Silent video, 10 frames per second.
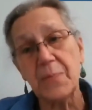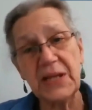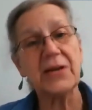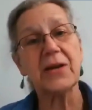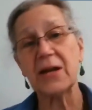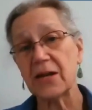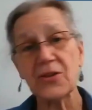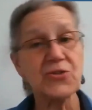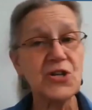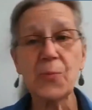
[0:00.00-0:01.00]
But
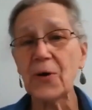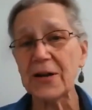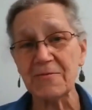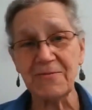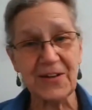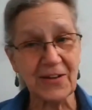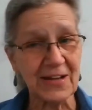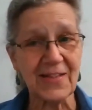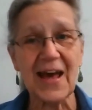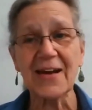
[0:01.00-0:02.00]
there's no point in
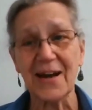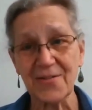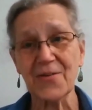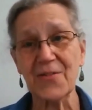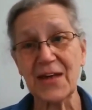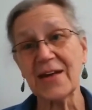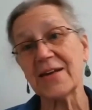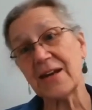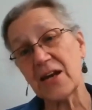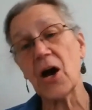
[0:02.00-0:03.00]
feeling that other than,